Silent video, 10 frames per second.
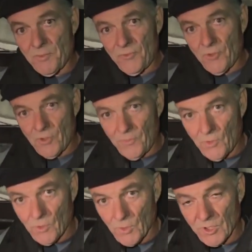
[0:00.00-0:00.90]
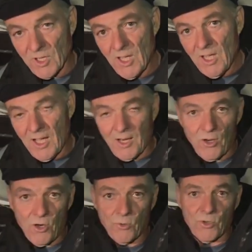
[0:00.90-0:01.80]
A bit further forward and
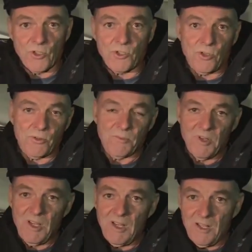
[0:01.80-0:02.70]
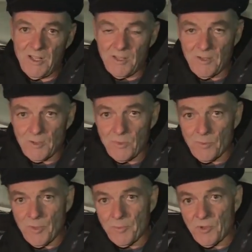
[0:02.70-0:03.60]
lower. So that would be perfect.